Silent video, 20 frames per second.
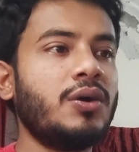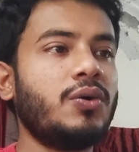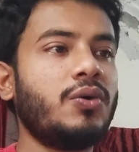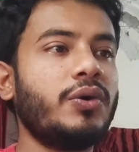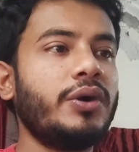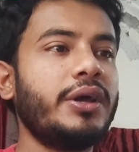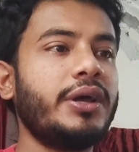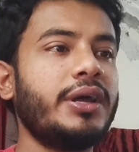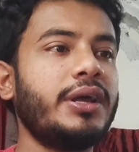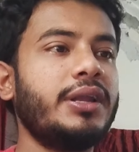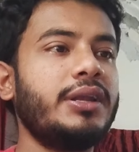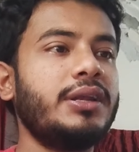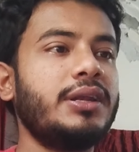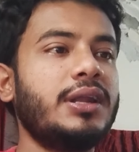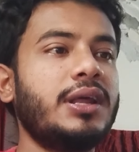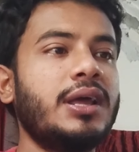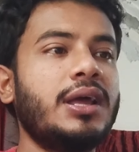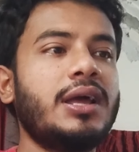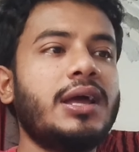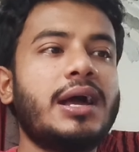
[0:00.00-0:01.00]
When
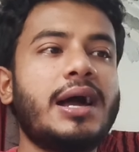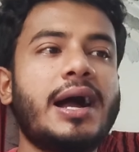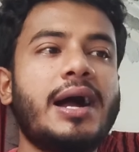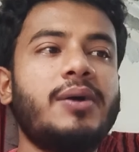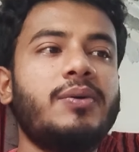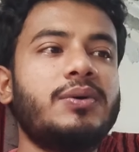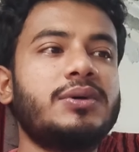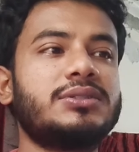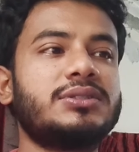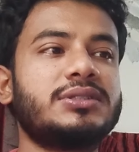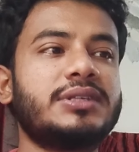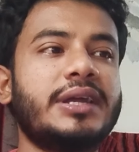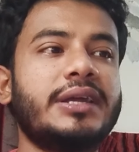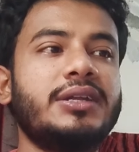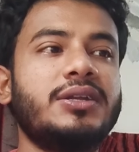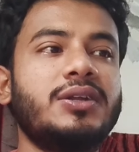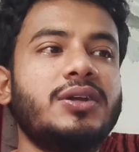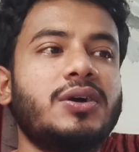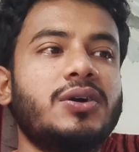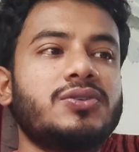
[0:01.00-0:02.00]
I was
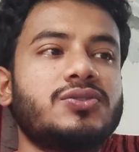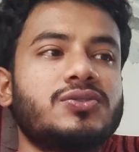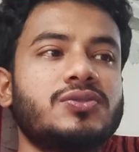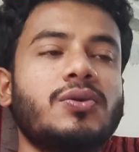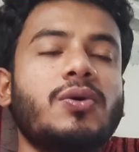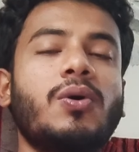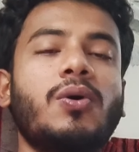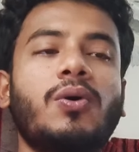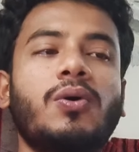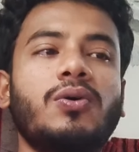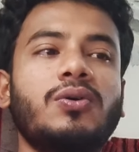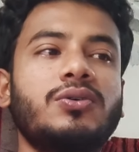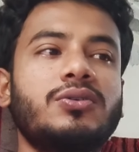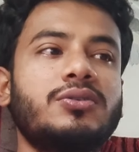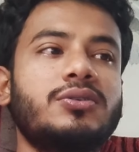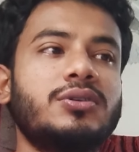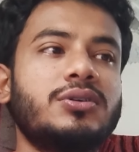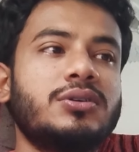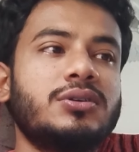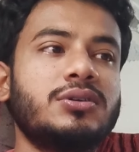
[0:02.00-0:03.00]
10 years old,
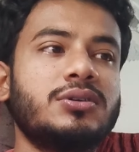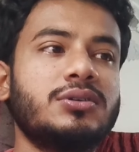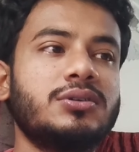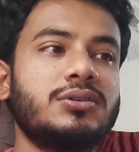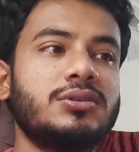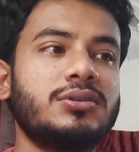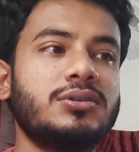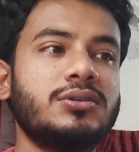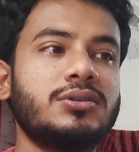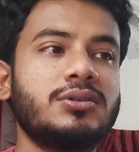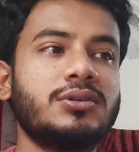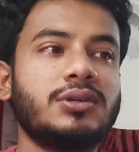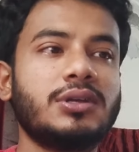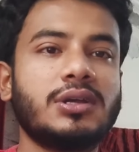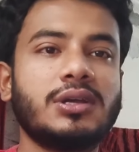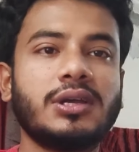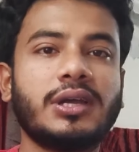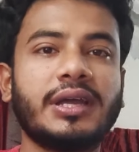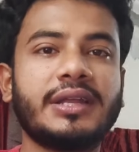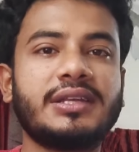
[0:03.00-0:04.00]

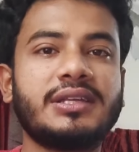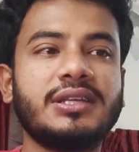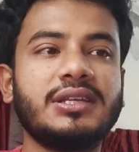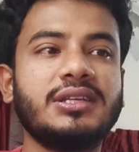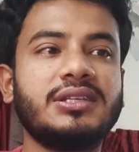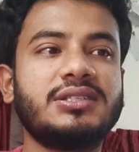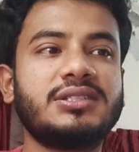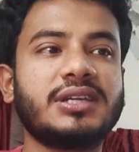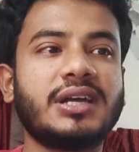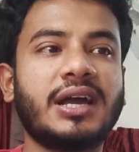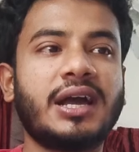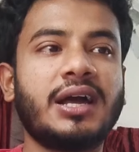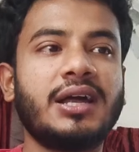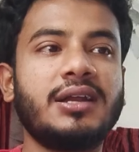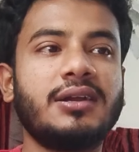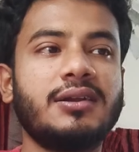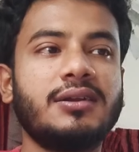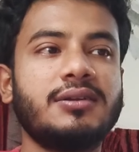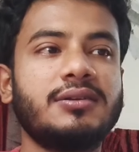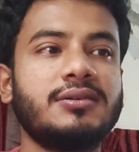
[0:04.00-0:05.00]
a
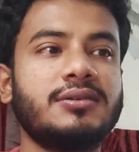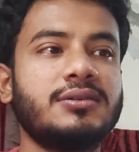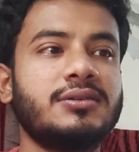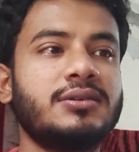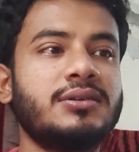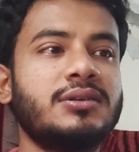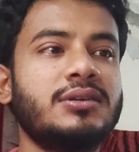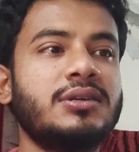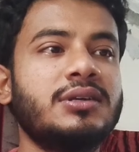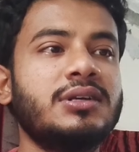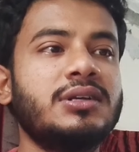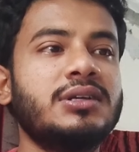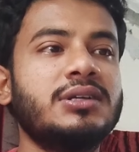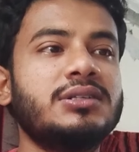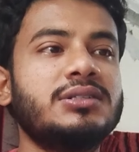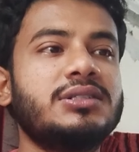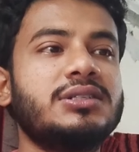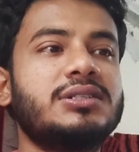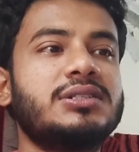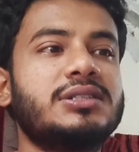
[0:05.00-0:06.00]
teacher
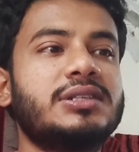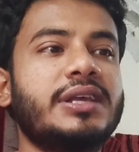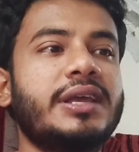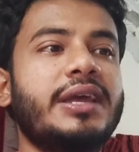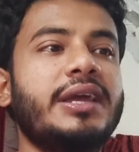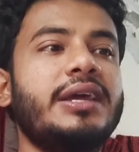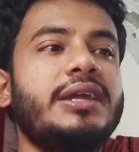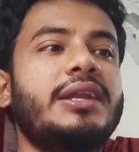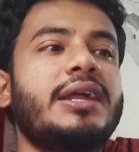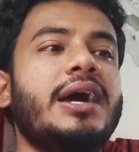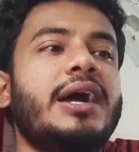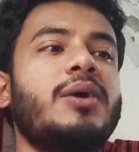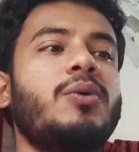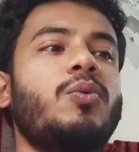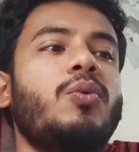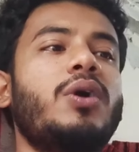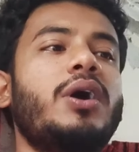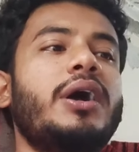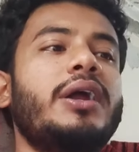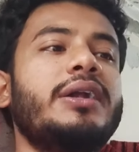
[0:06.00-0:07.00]
she said, I
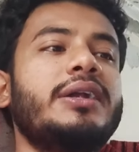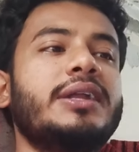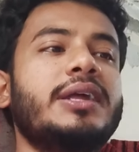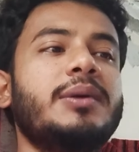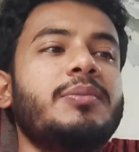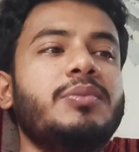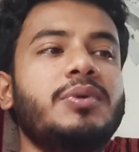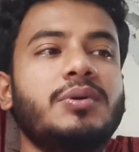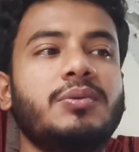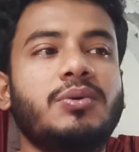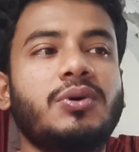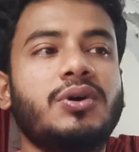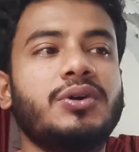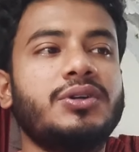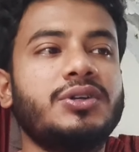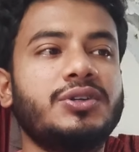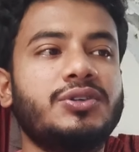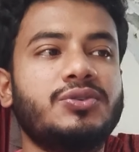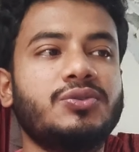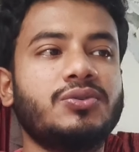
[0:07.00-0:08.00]
want
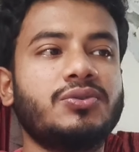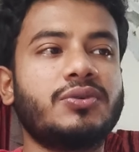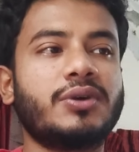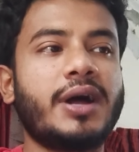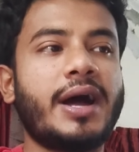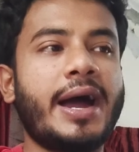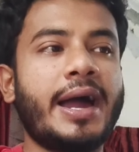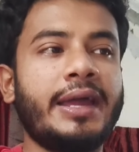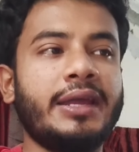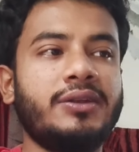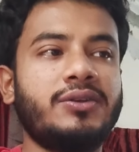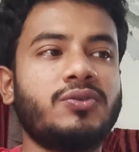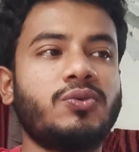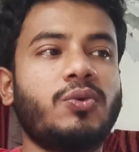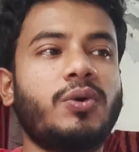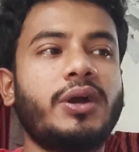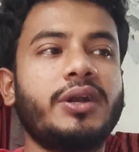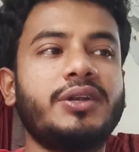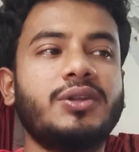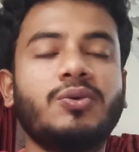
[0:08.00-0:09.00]
everybody to write
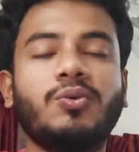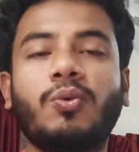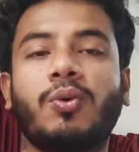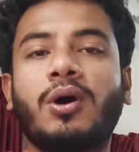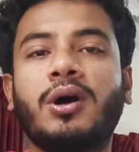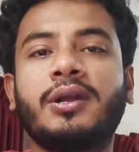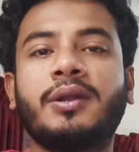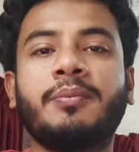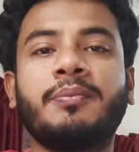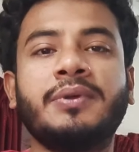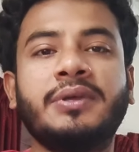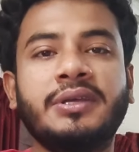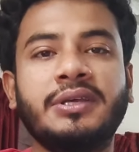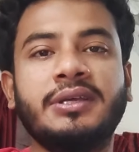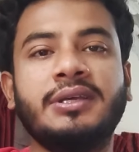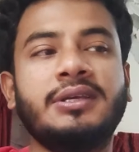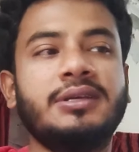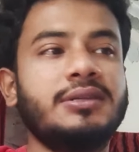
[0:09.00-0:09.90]
what you want to be.